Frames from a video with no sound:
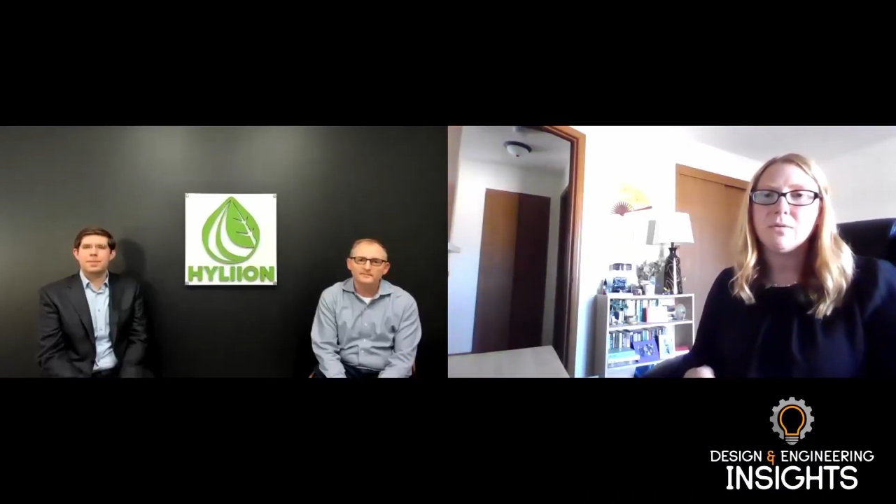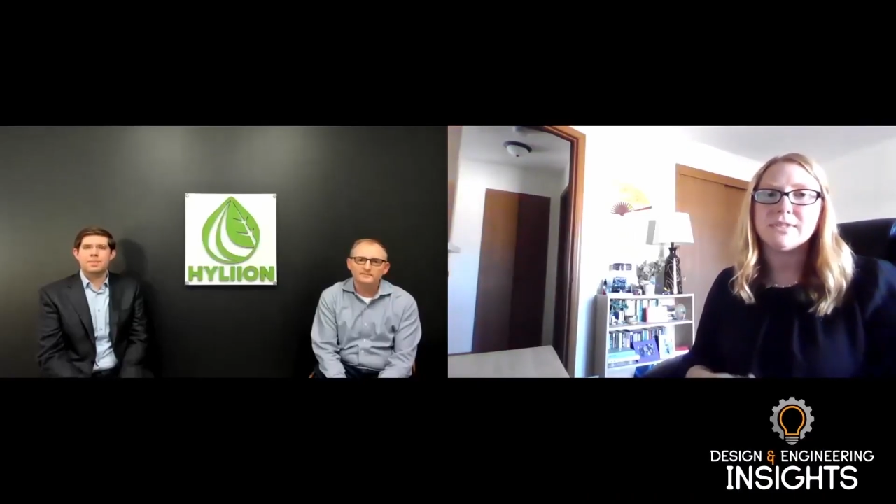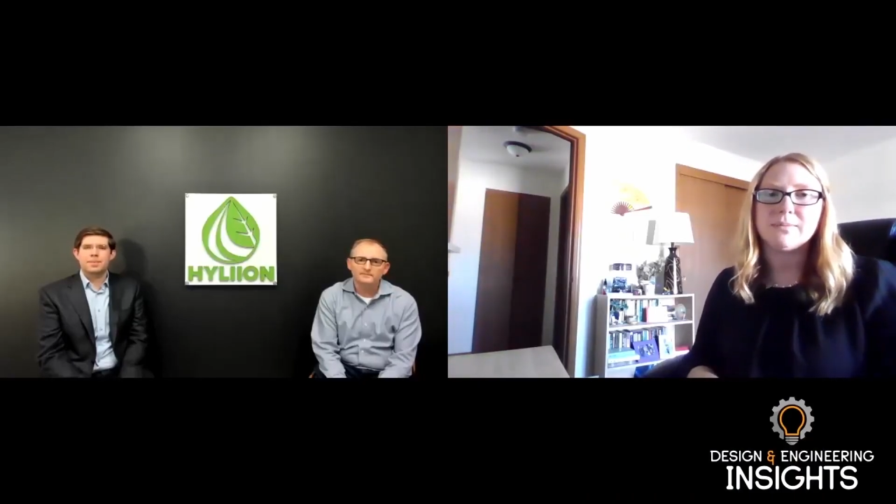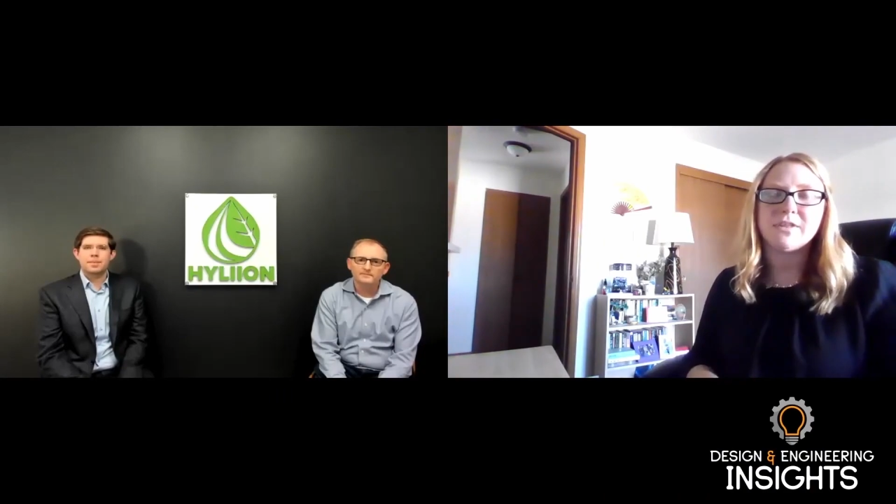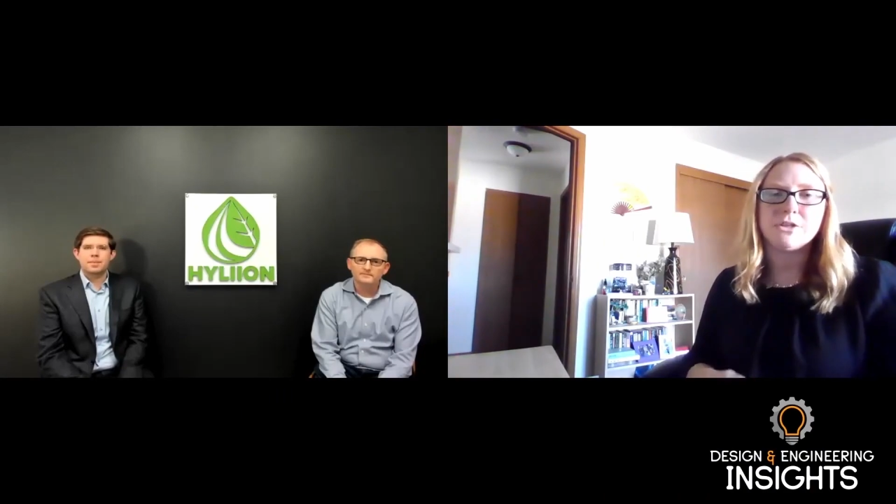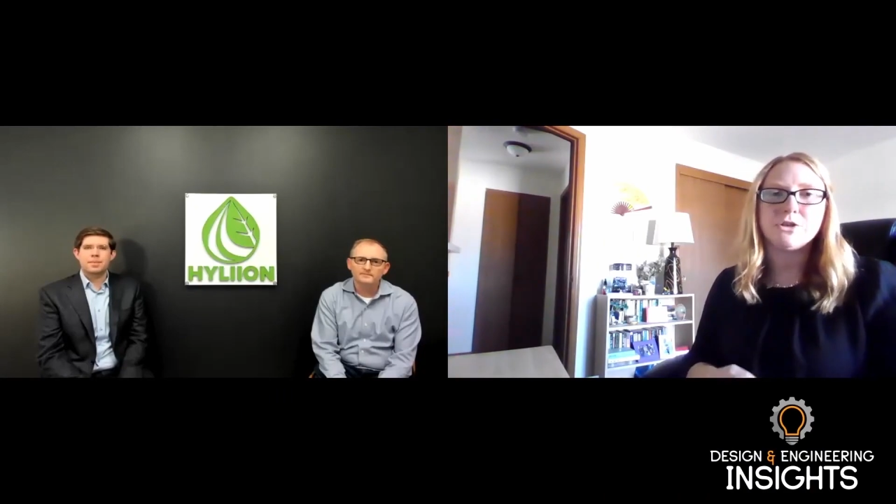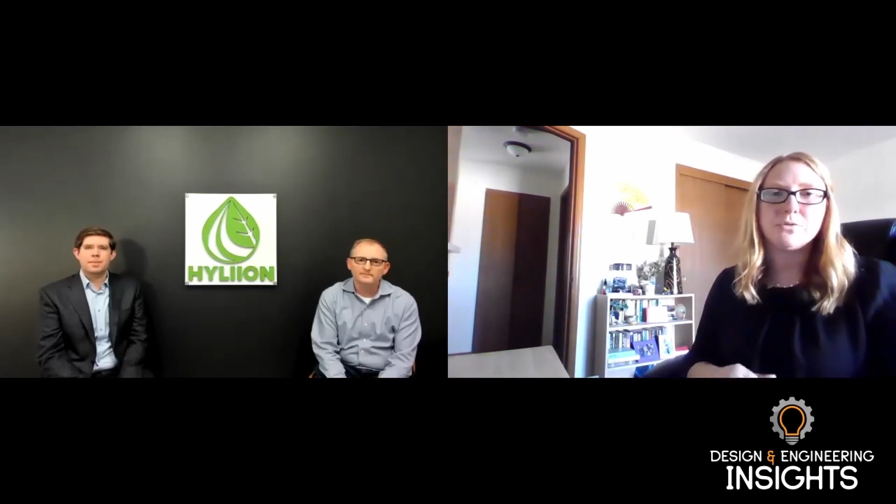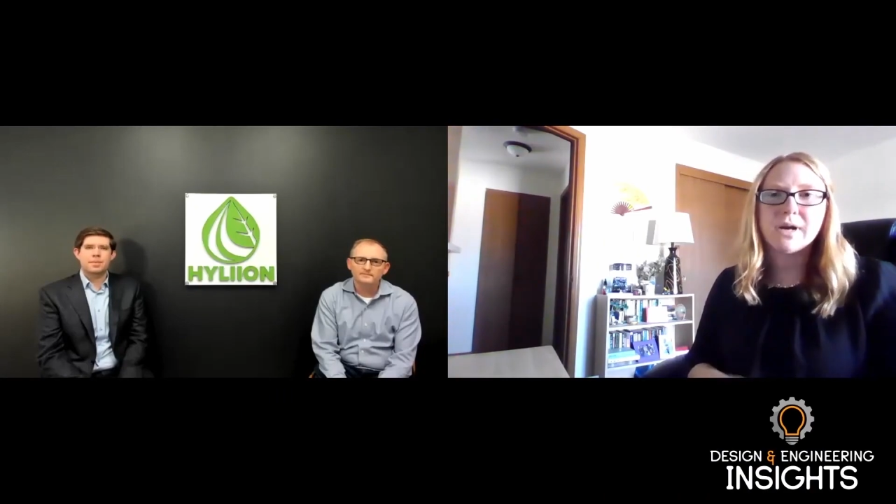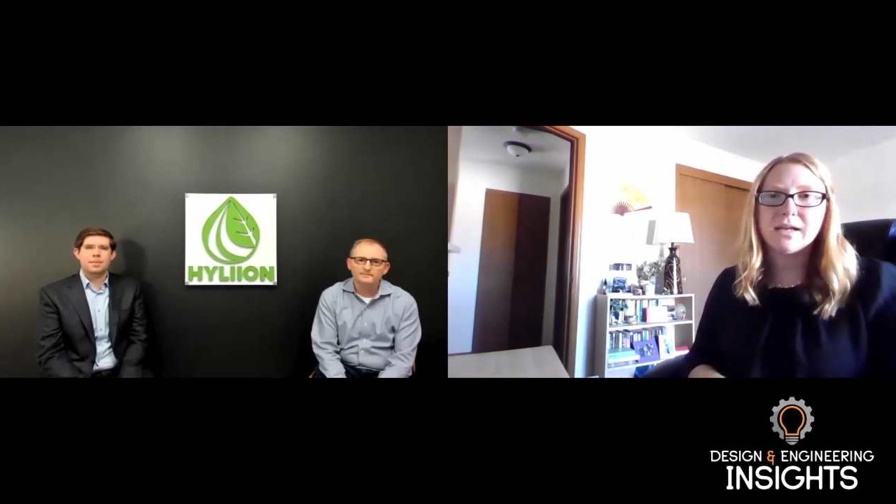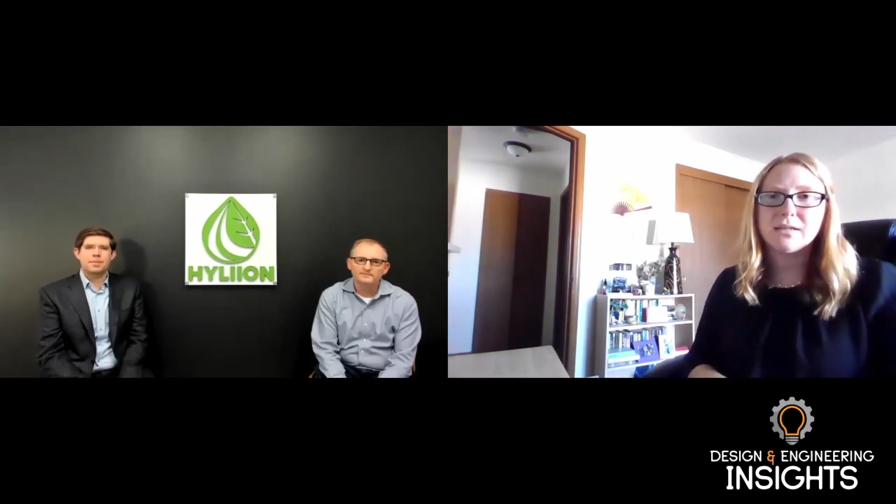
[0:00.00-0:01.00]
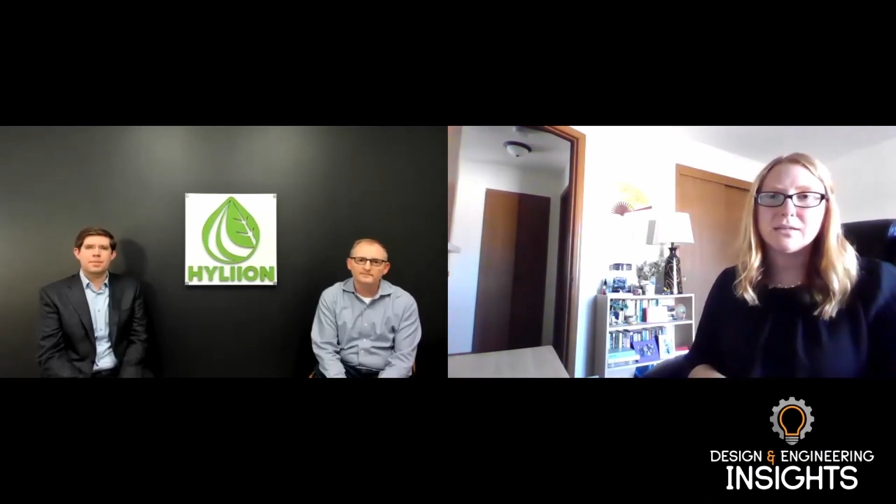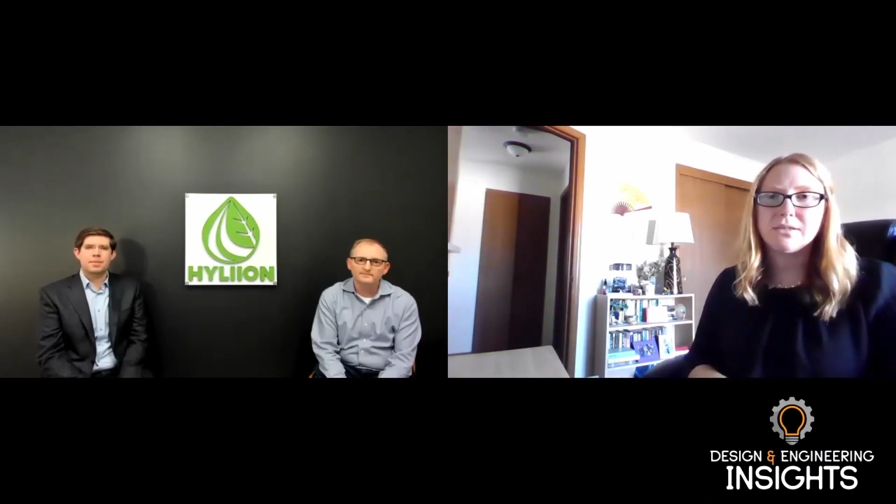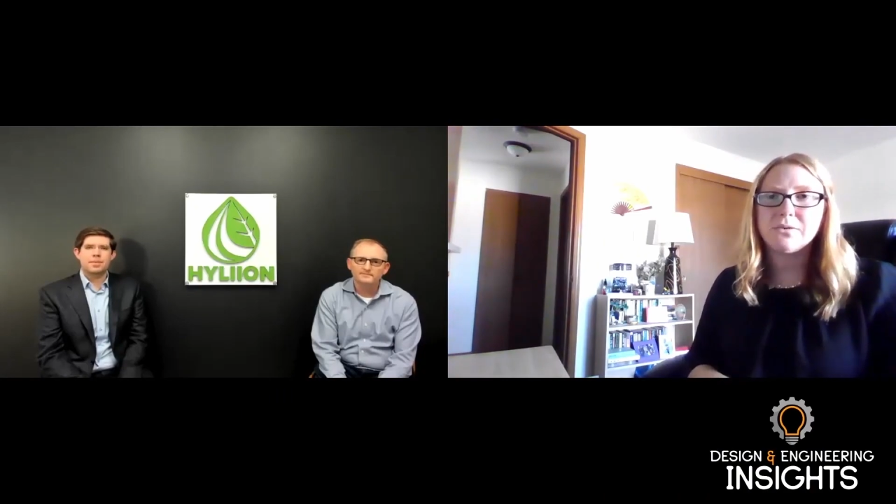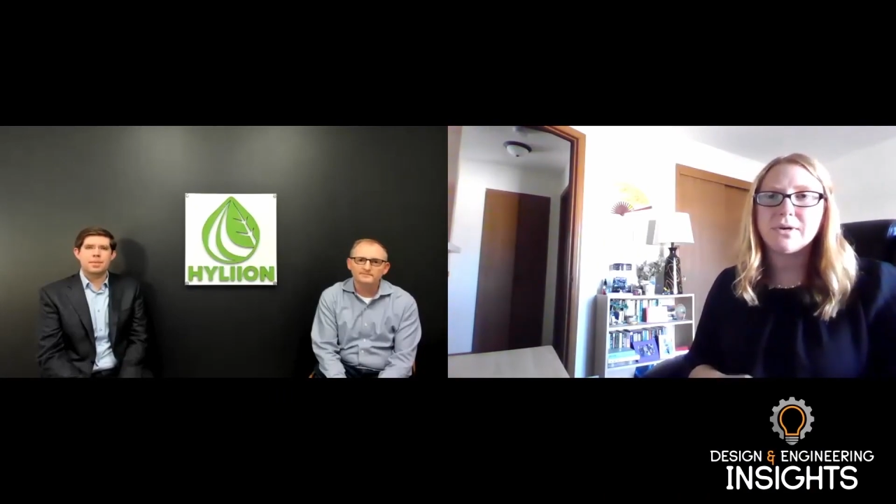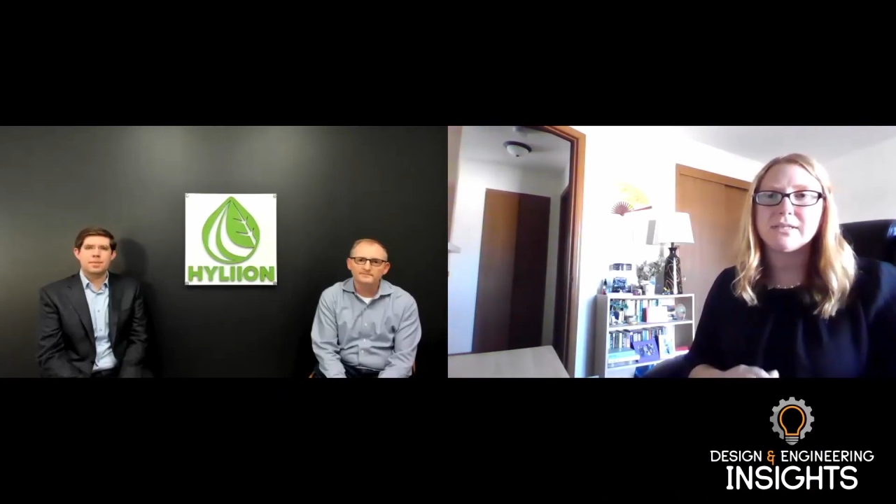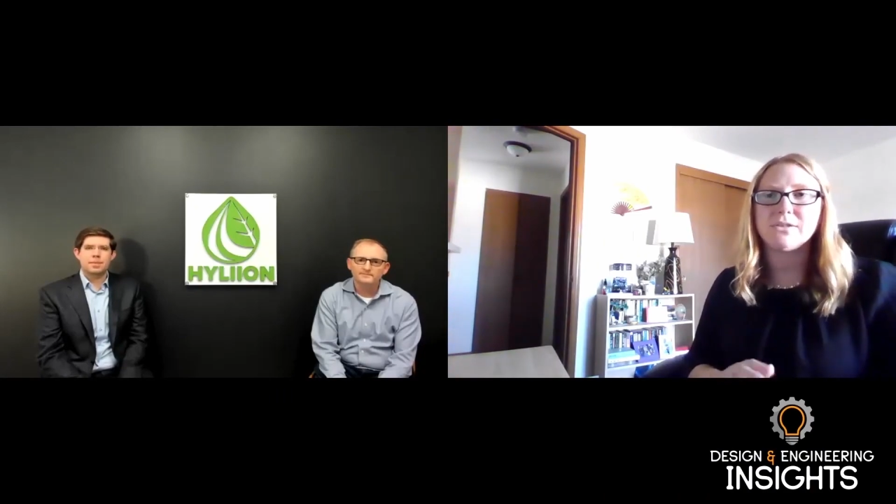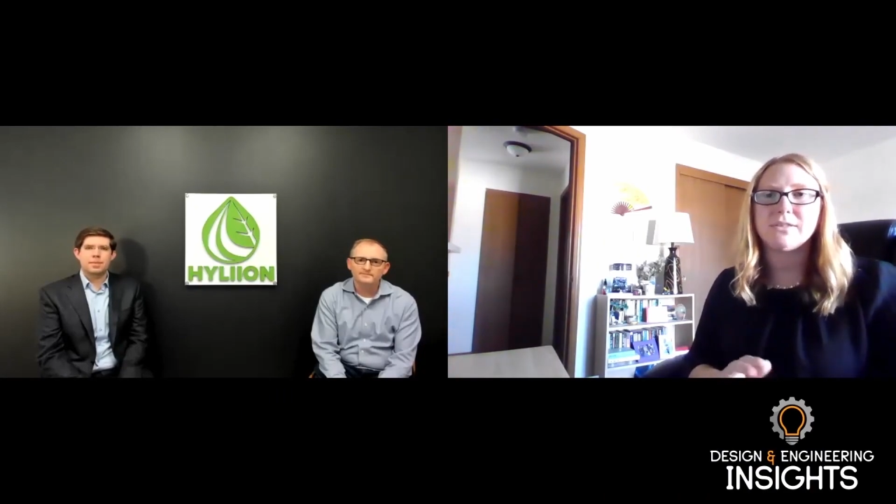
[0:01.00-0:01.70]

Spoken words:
with some of the trends you guys